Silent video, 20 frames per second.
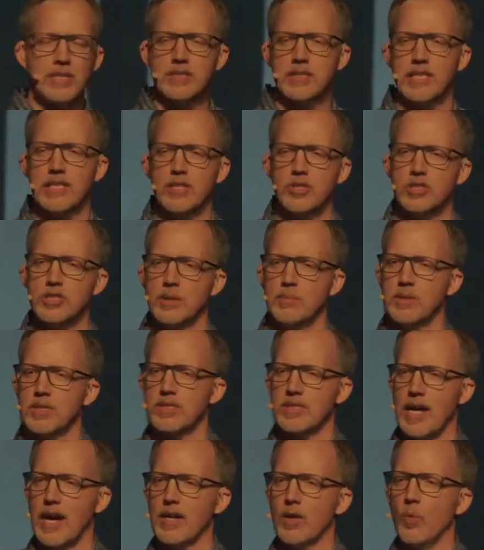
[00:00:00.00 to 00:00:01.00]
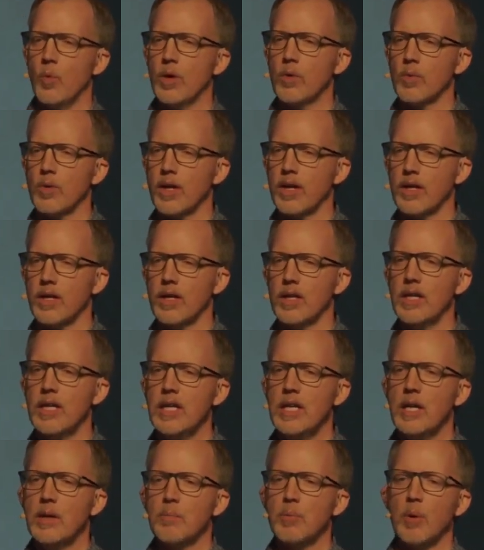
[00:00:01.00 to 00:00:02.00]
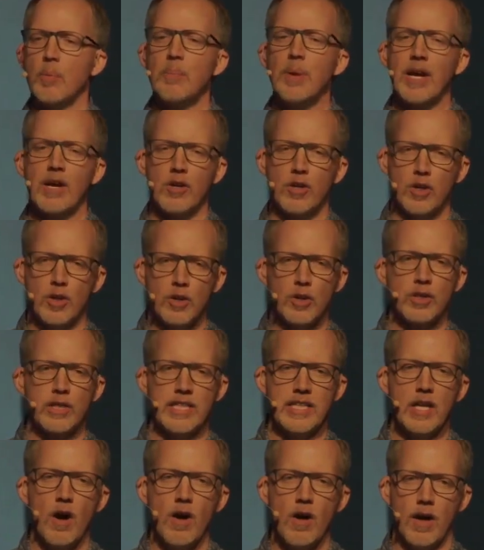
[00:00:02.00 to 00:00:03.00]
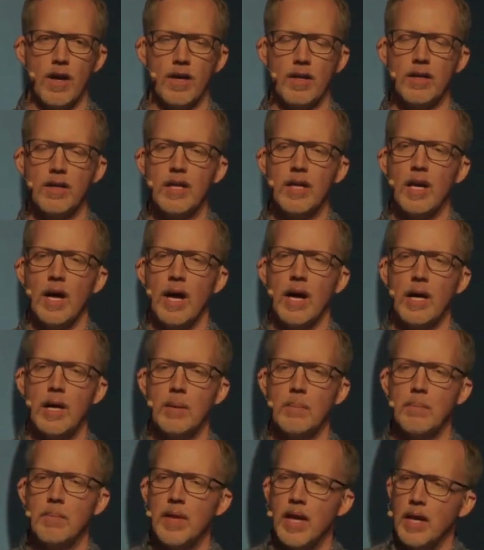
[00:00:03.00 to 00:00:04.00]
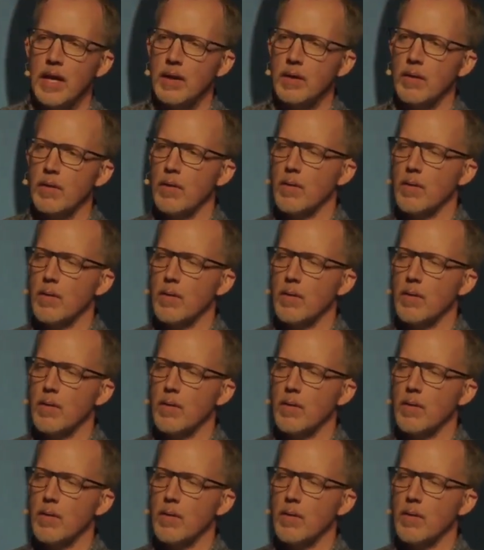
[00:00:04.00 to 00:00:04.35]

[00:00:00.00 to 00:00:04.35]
Jimmy's leadership decided we were going to prepare early on. Um,